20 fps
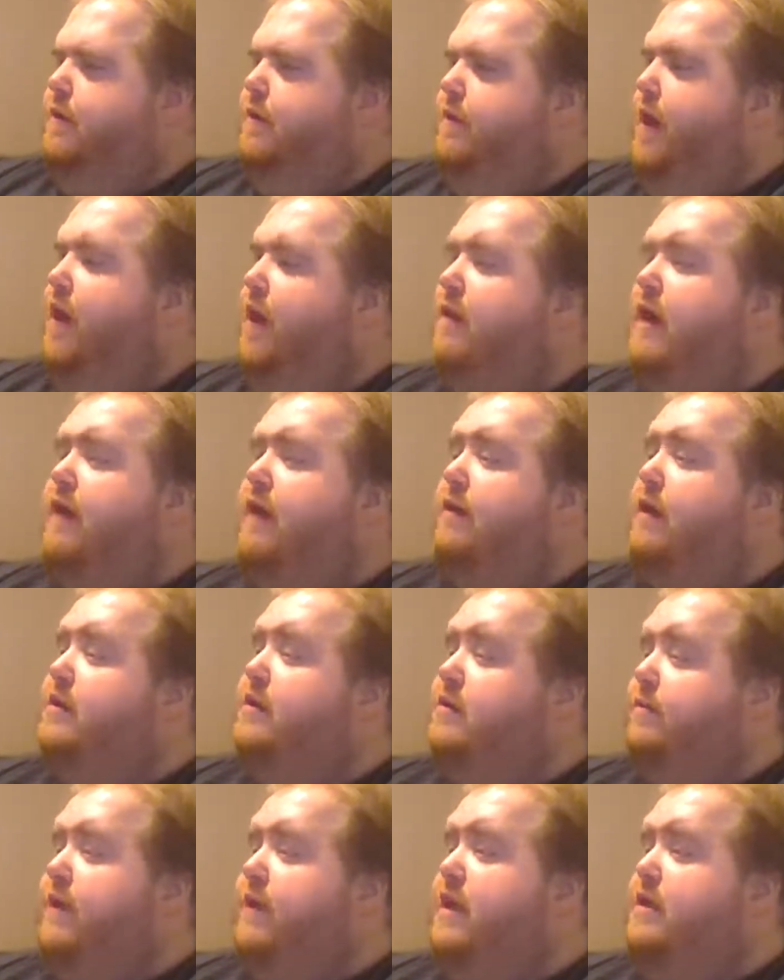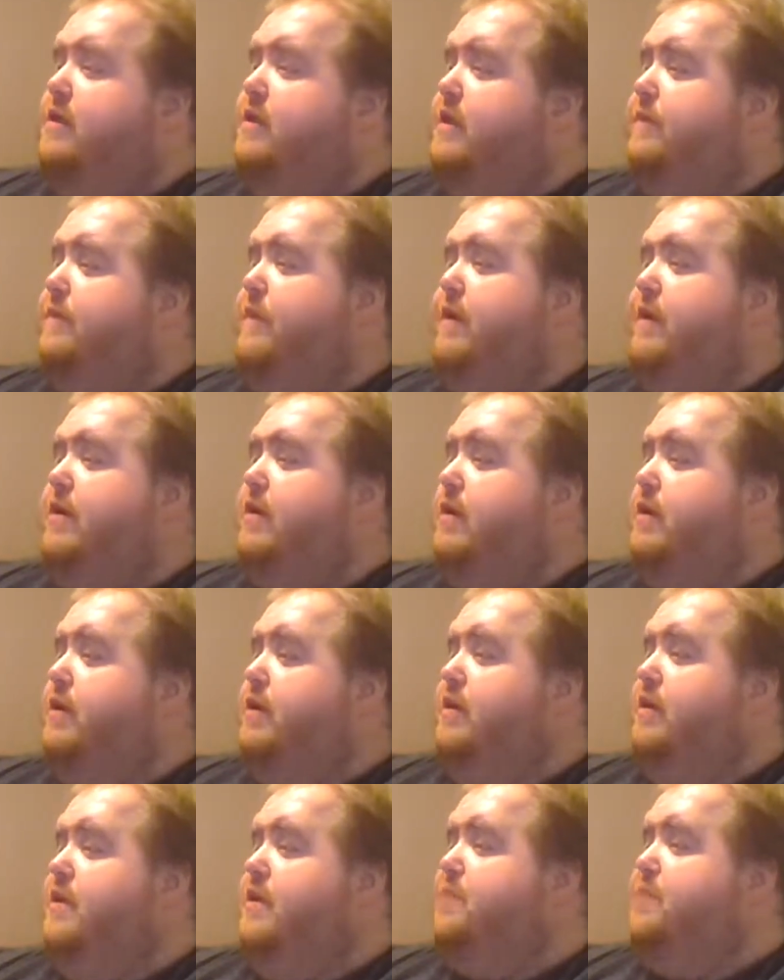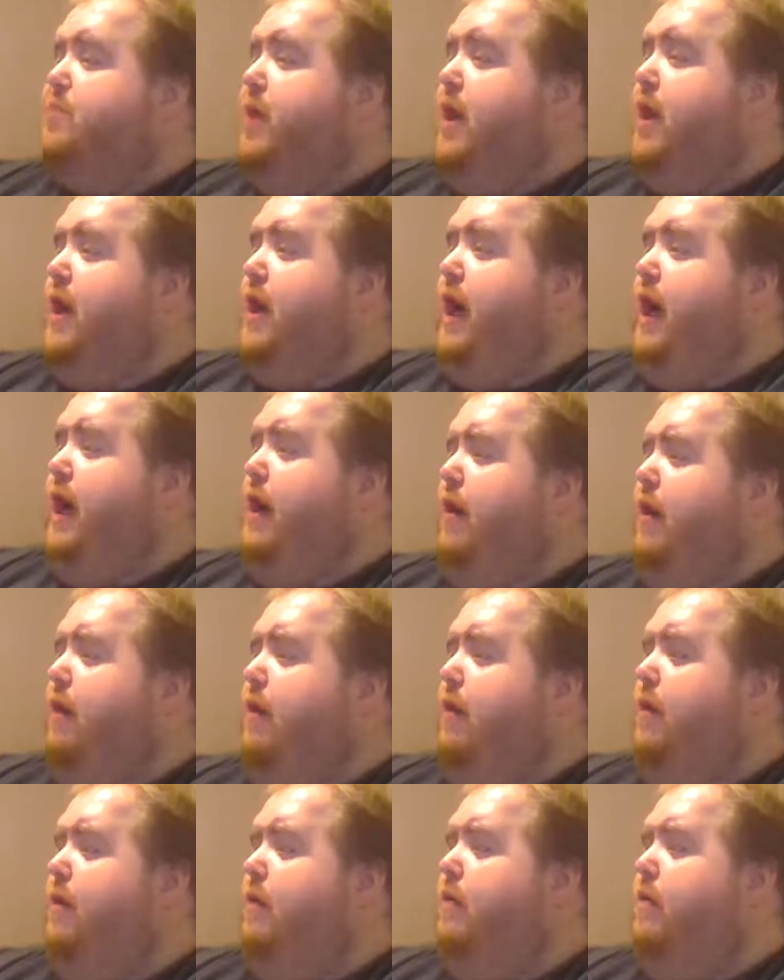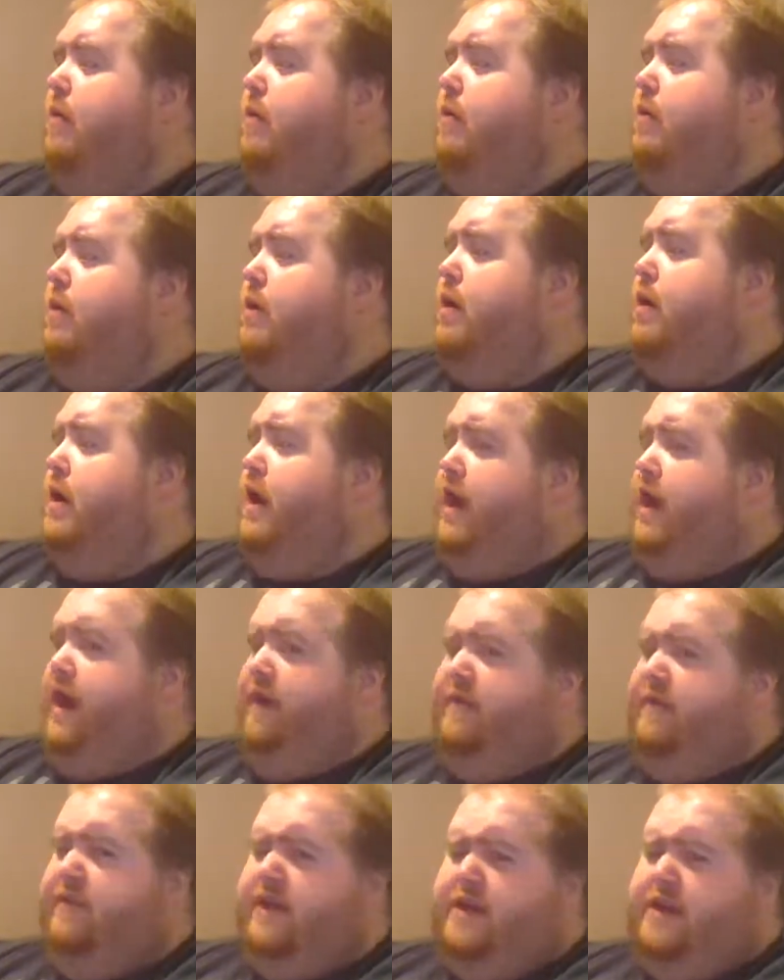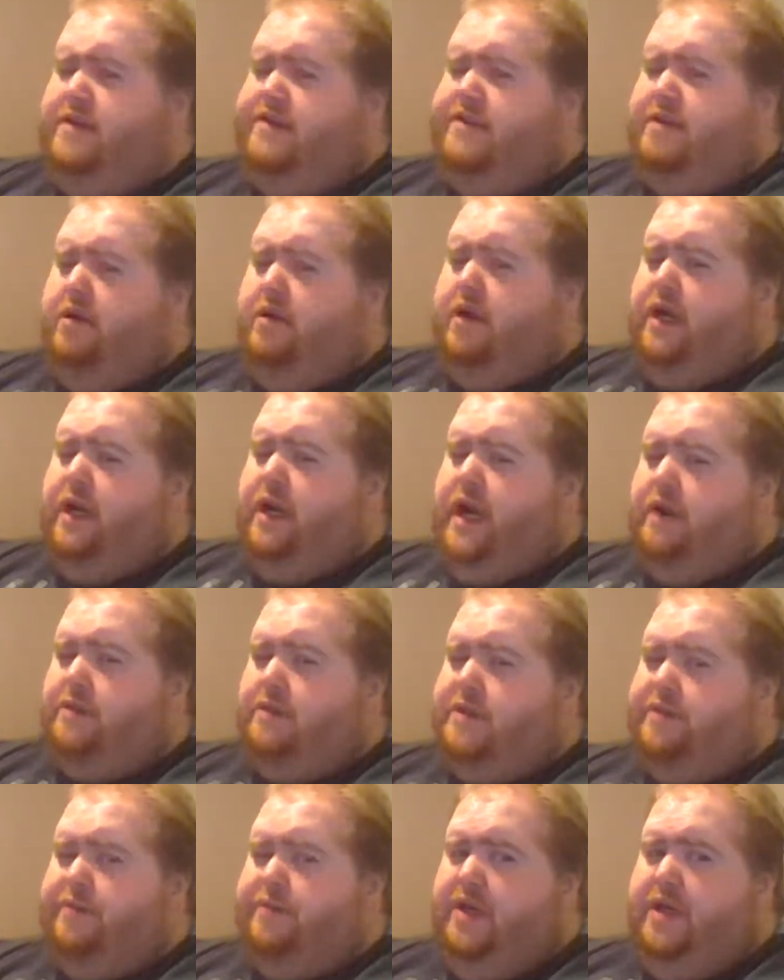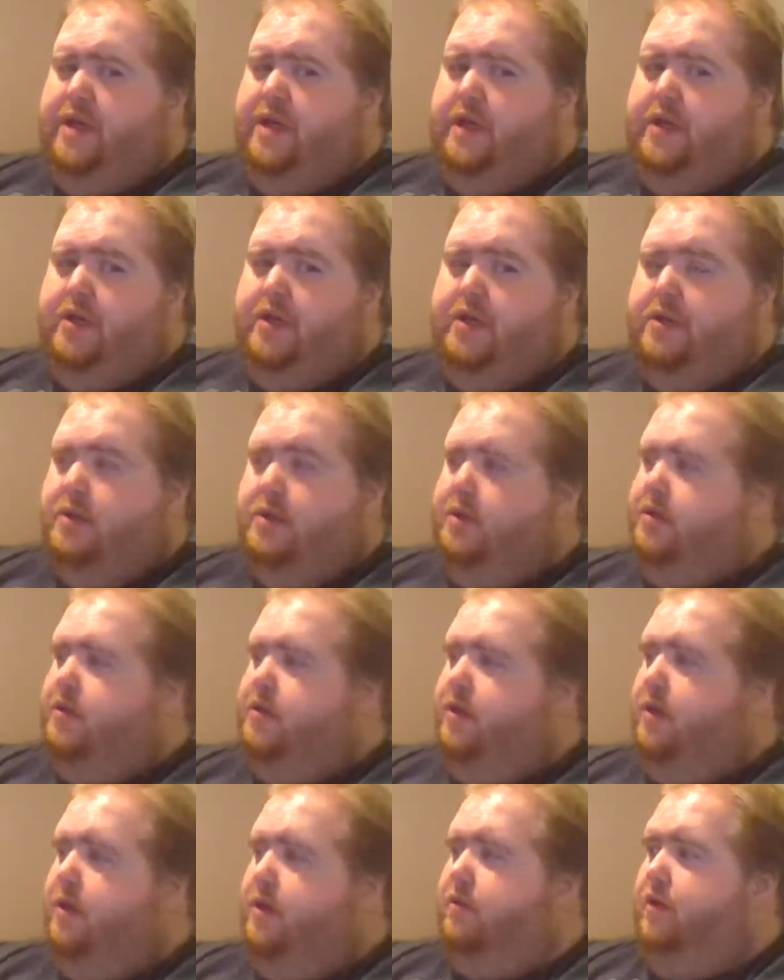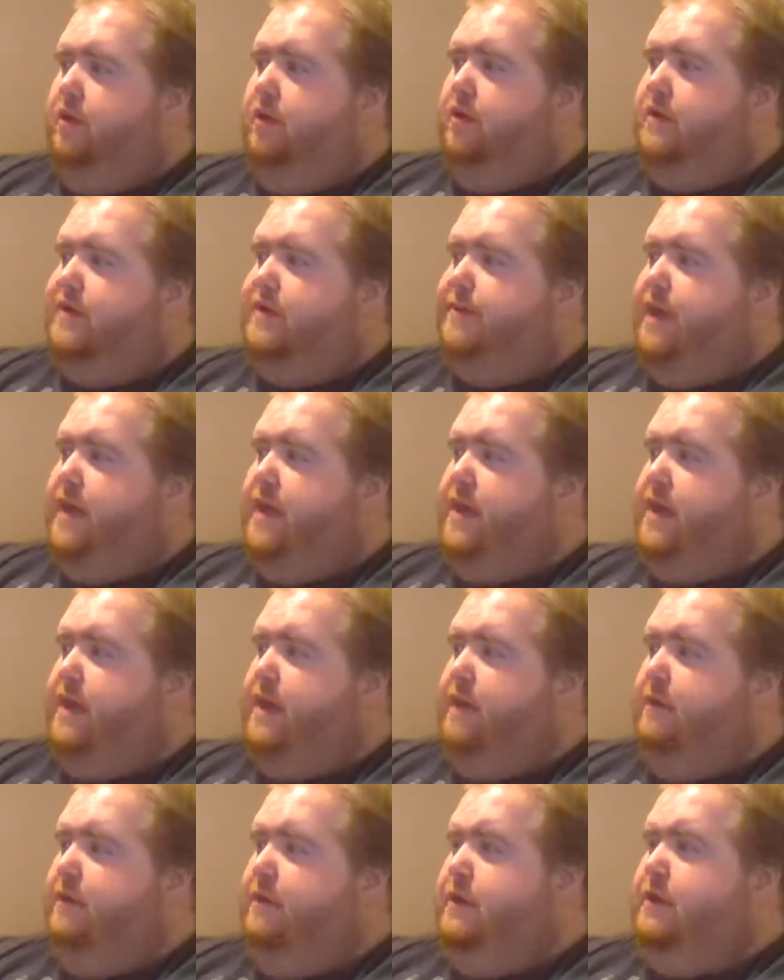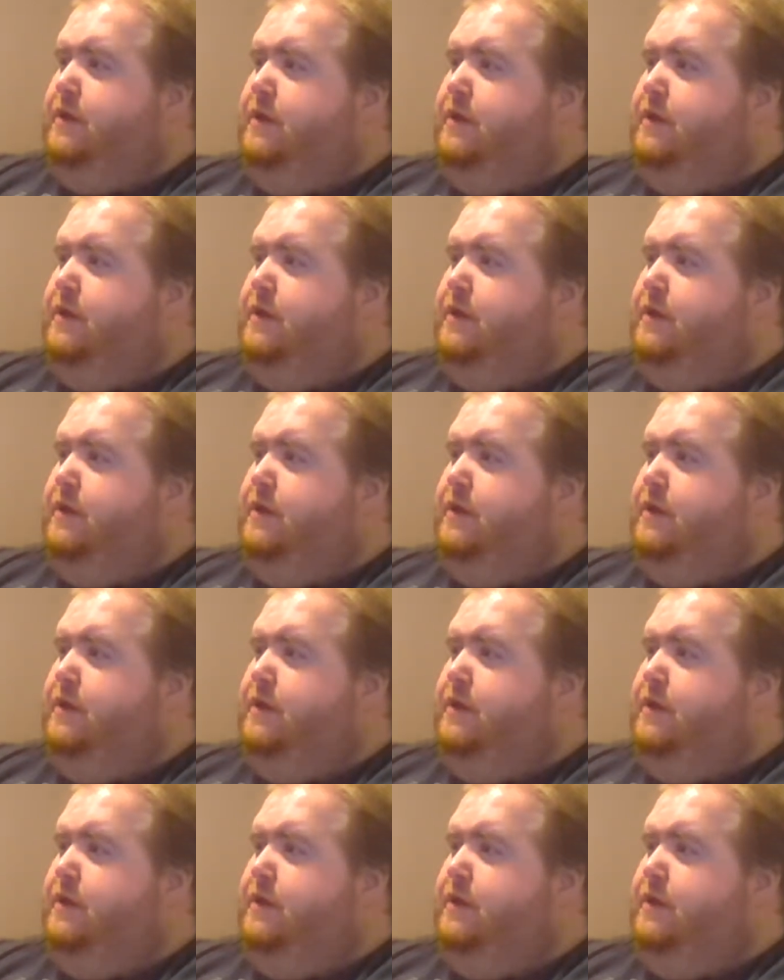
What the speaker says: I think WrestleMania is going to be good despite how everything's turning out to be on Raw and SmackDown.